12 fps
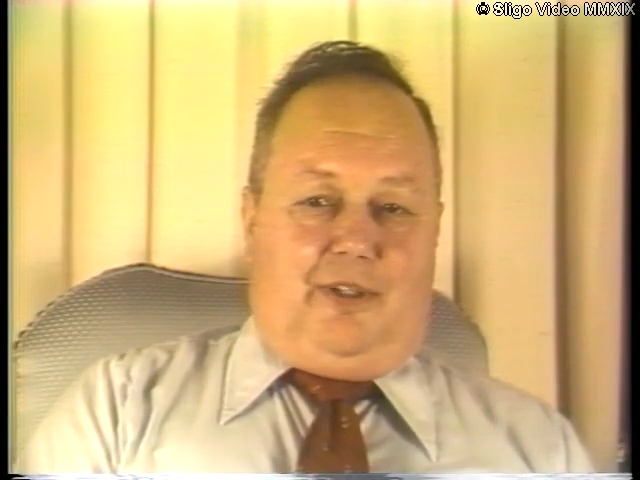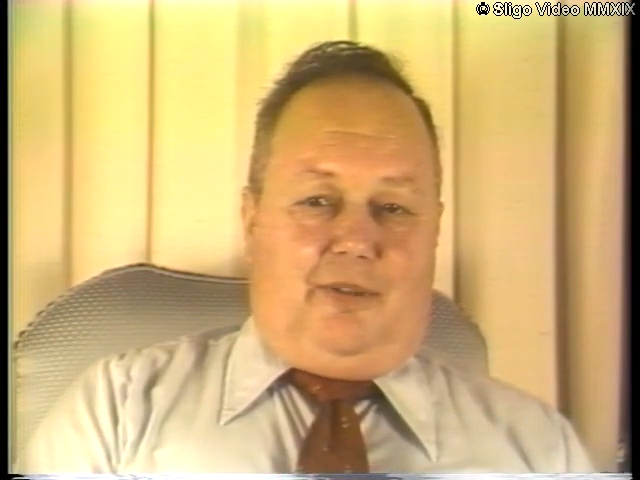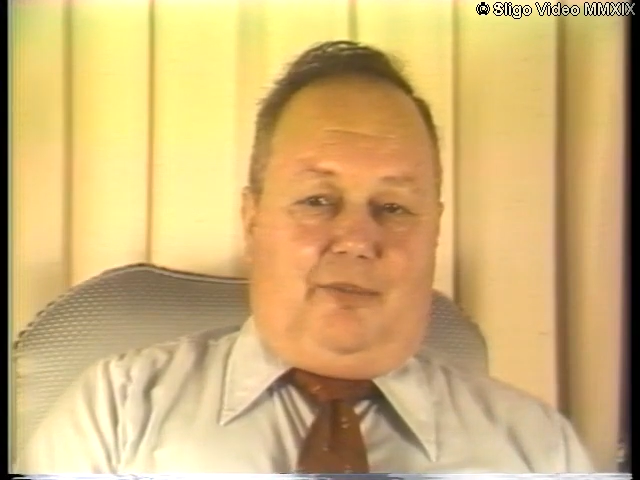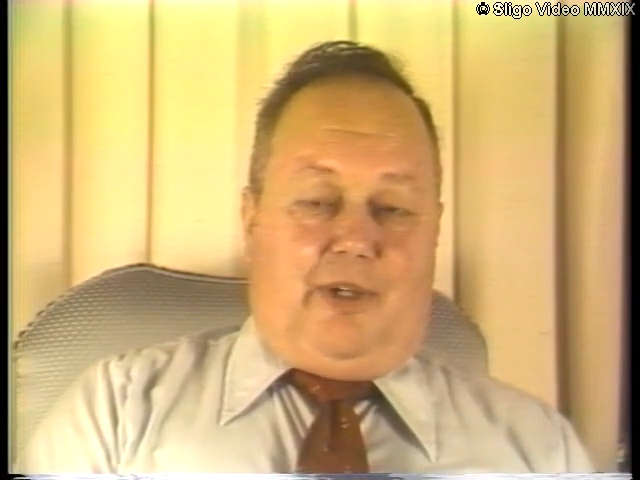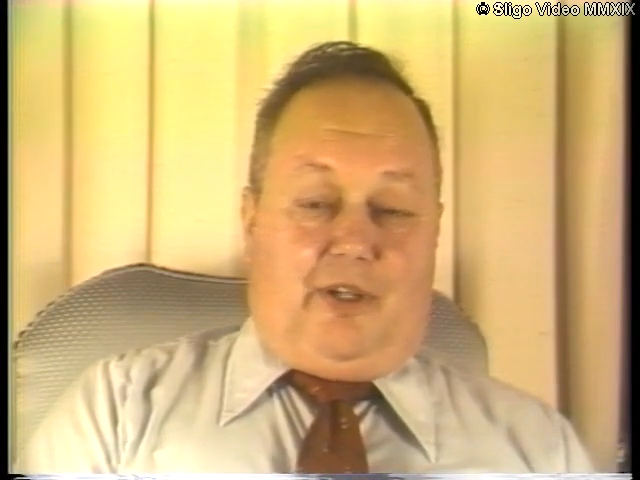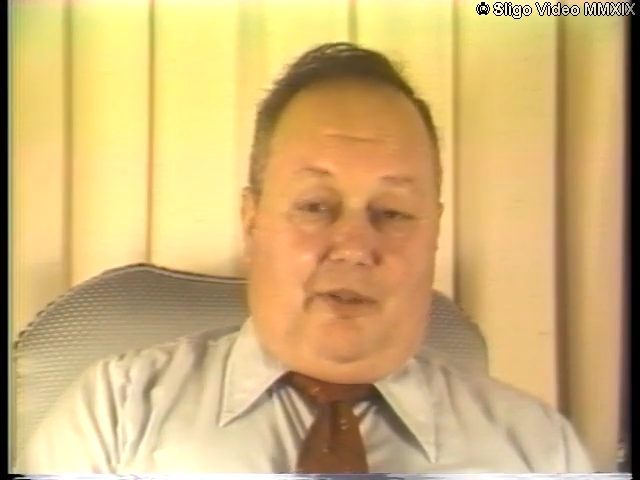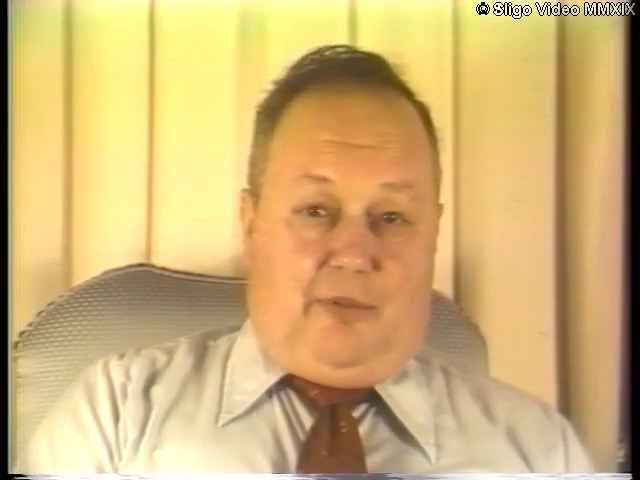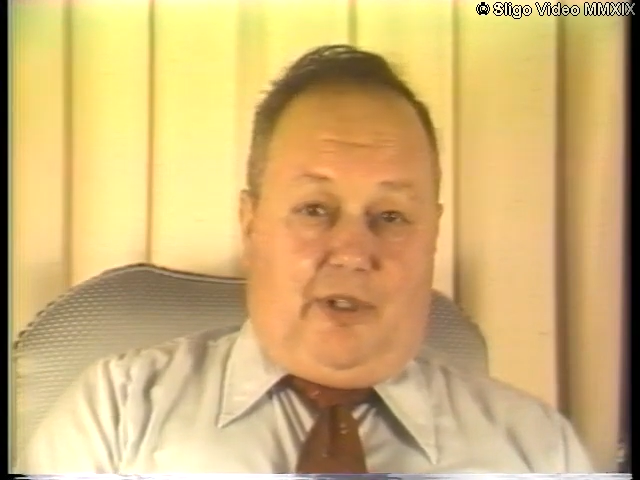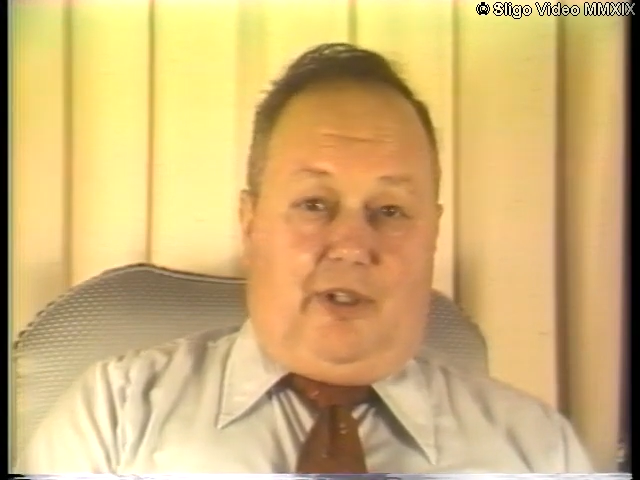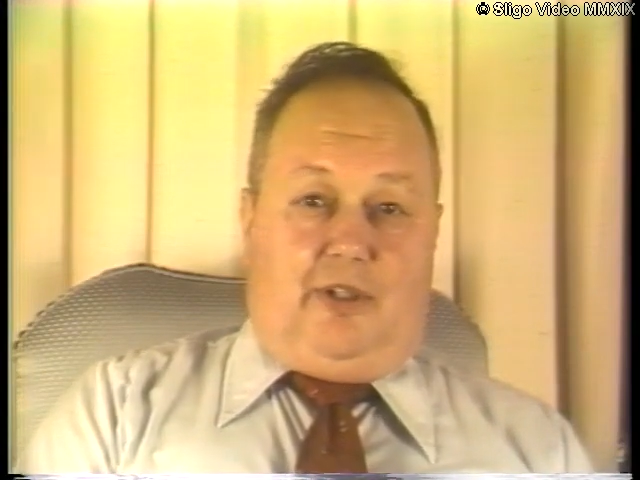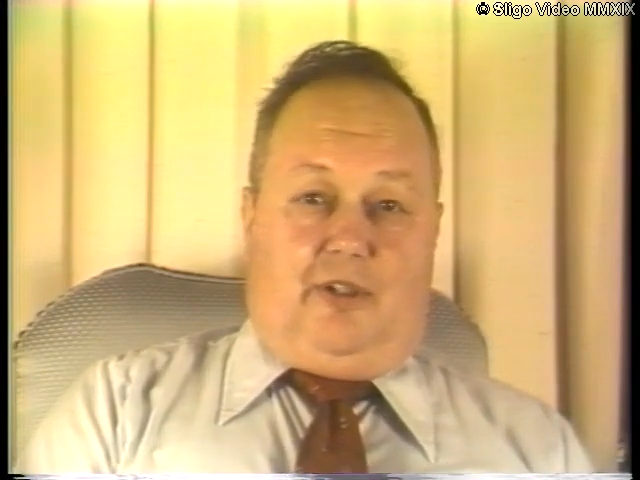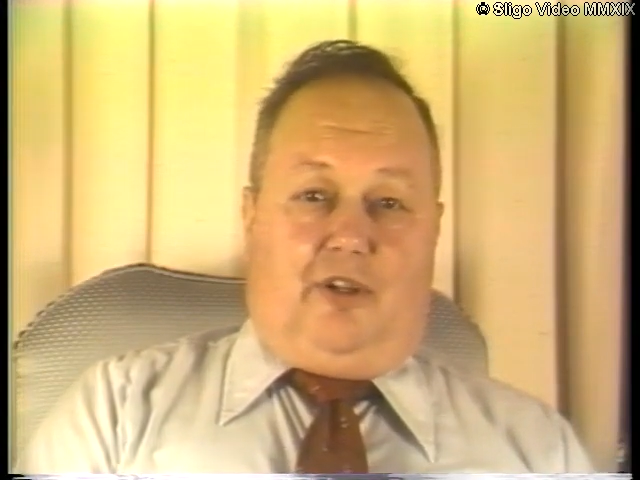make
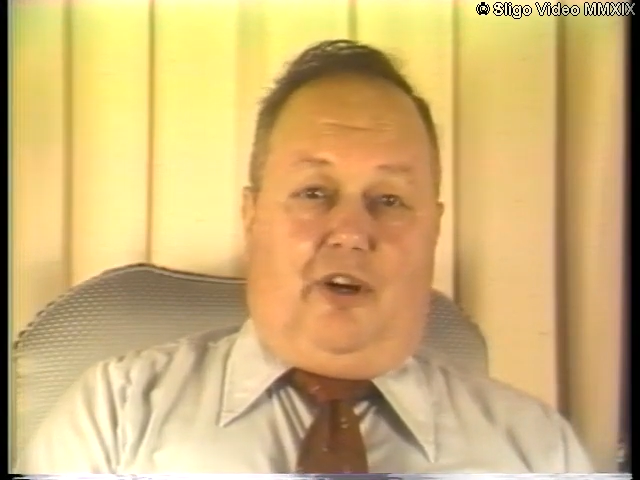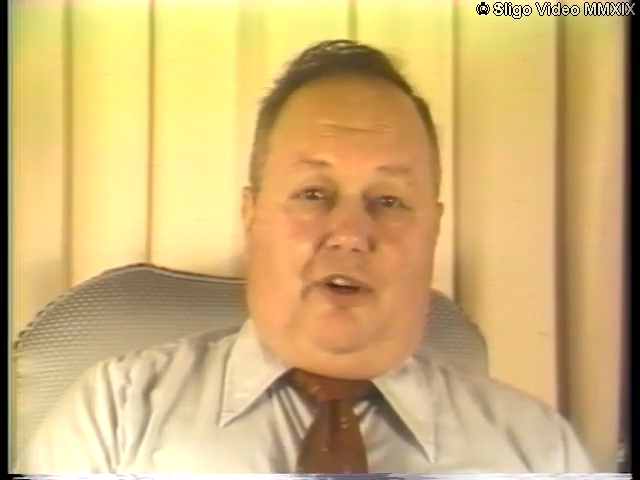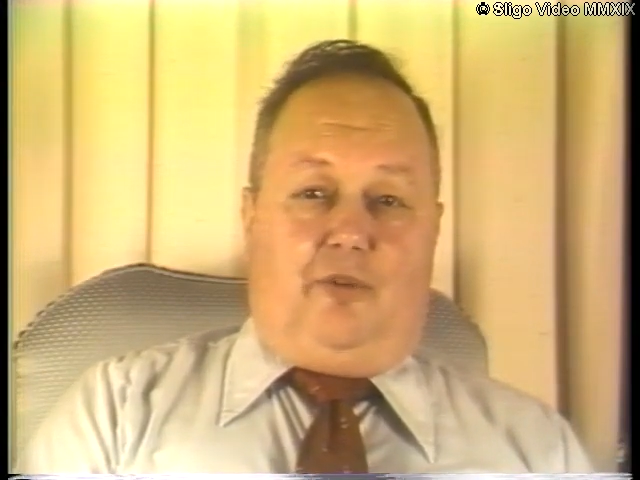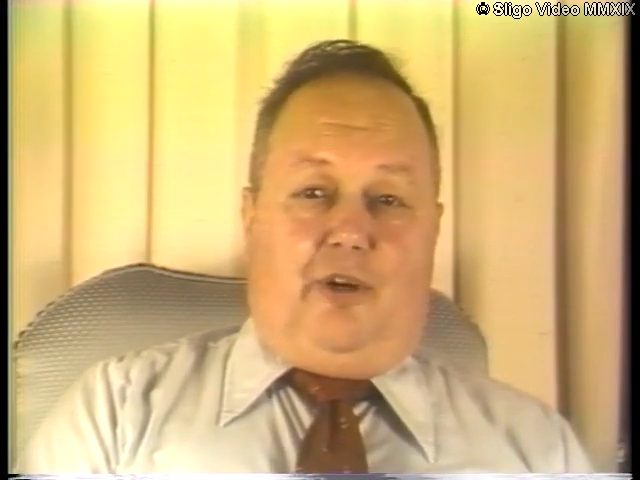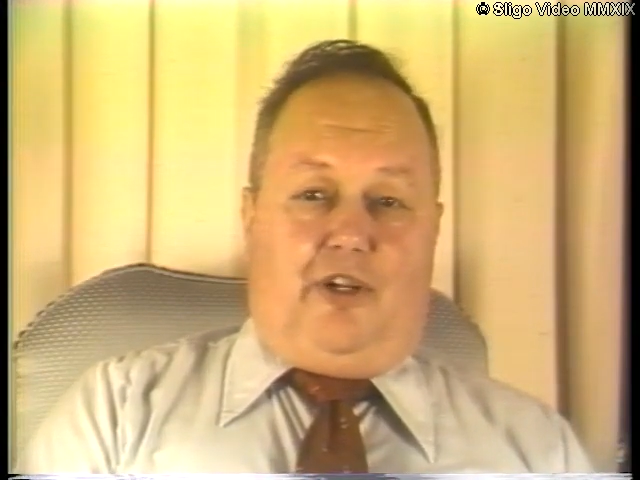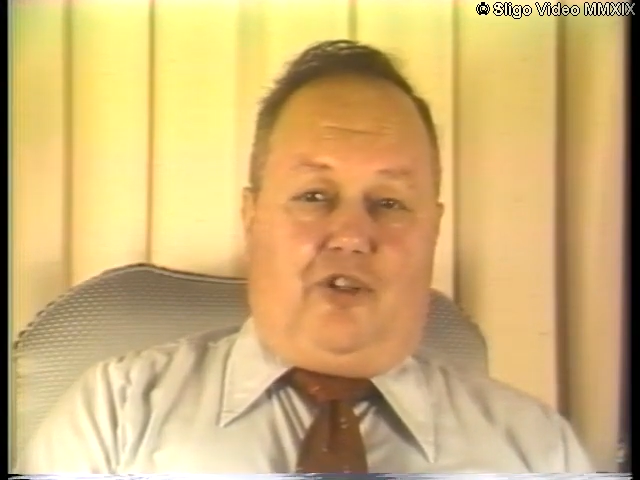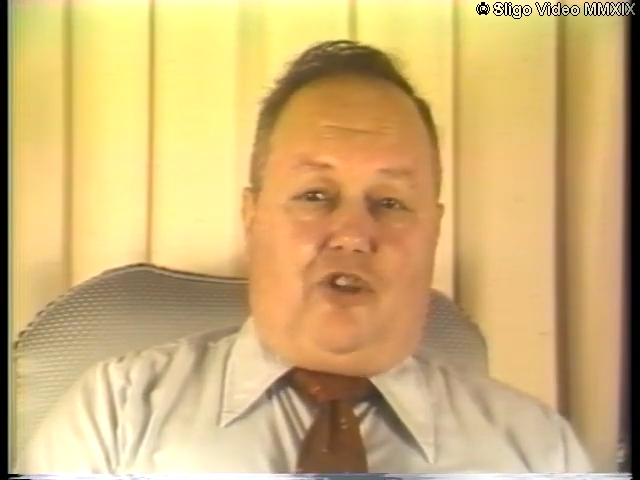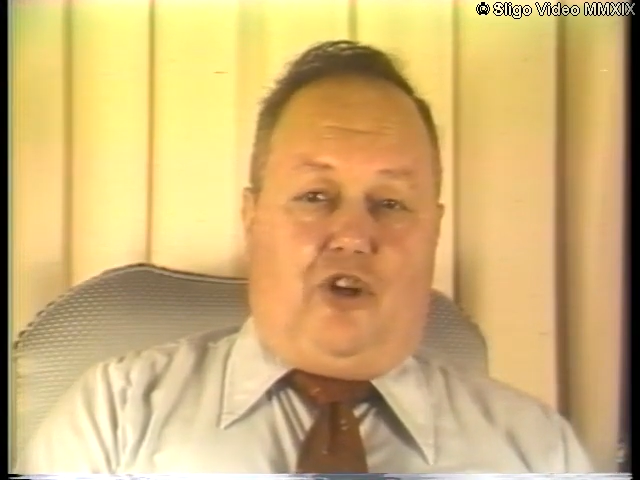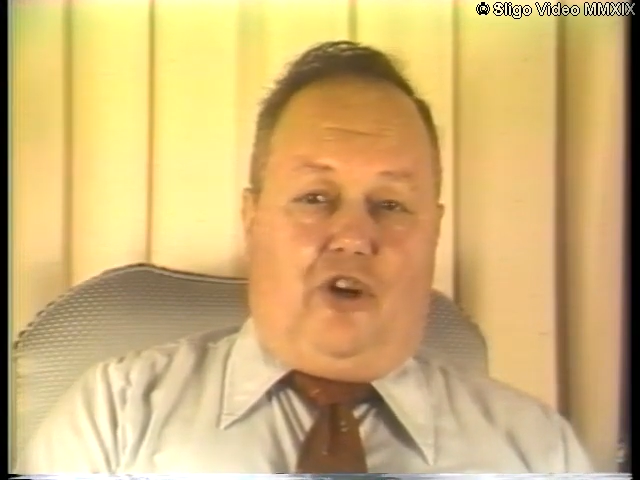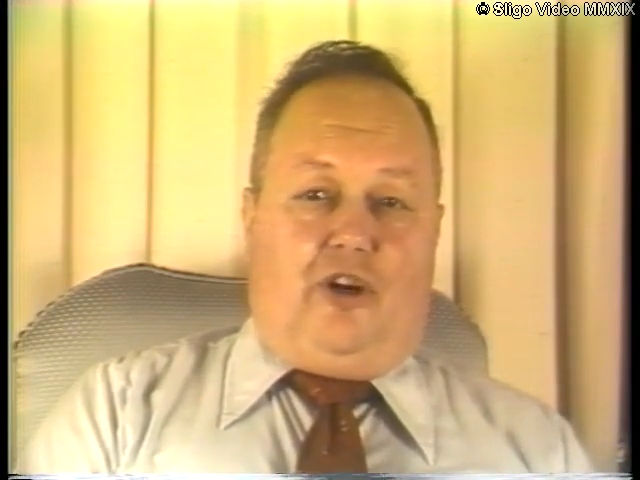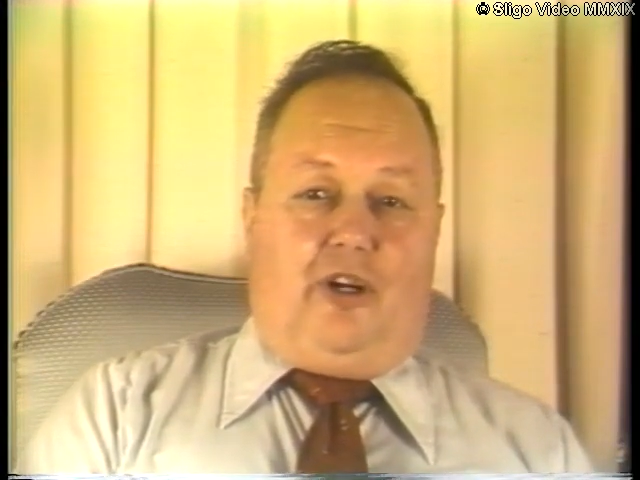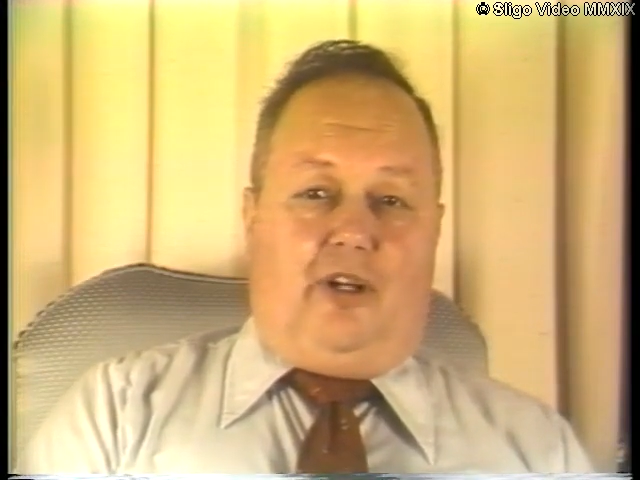an immediate hard
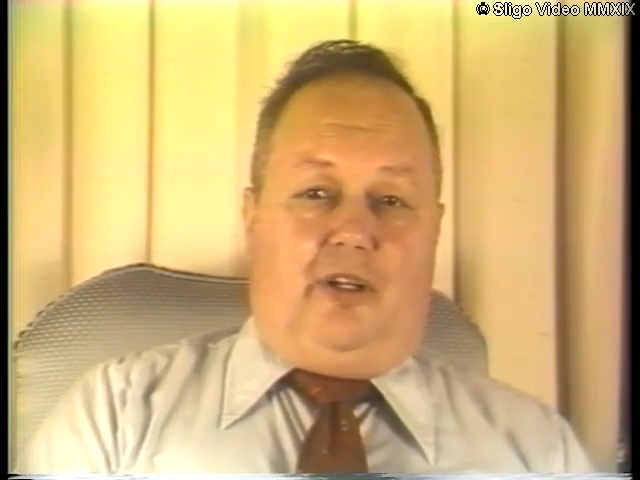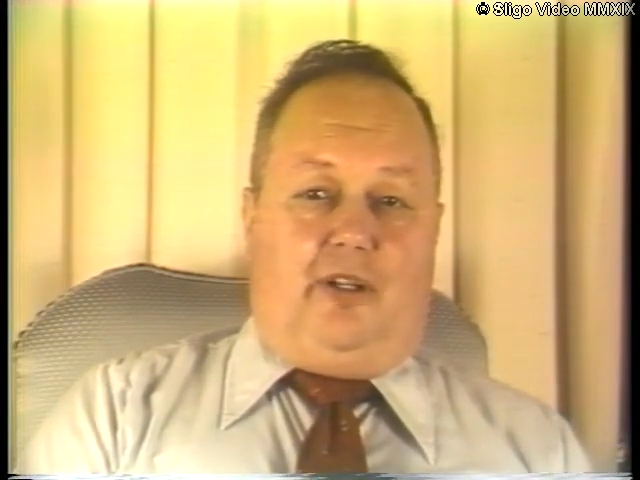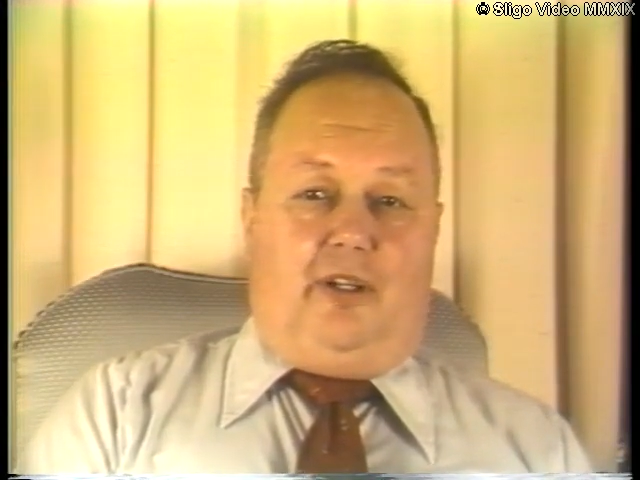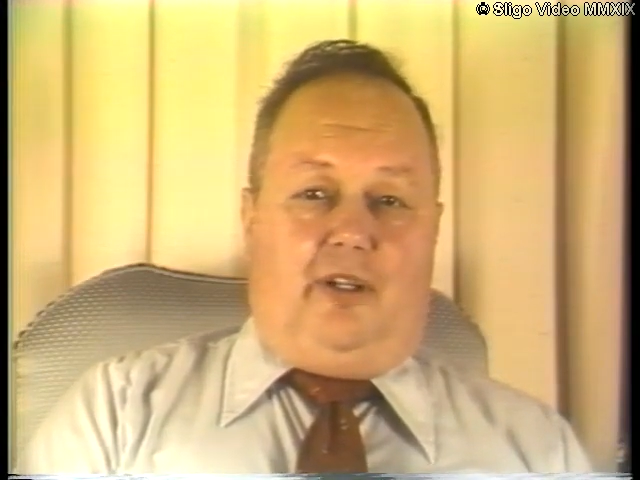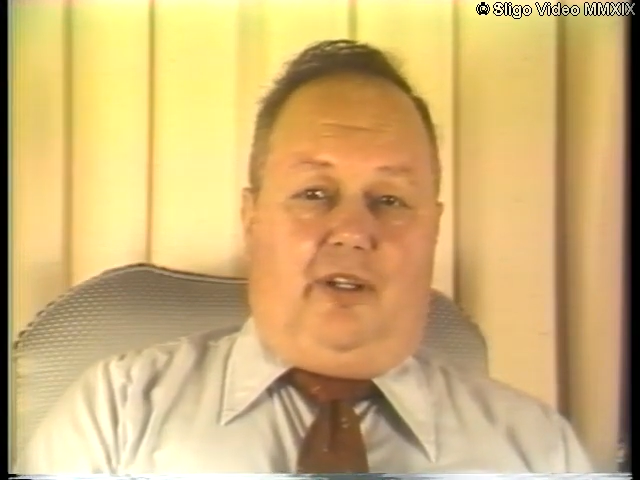right turn."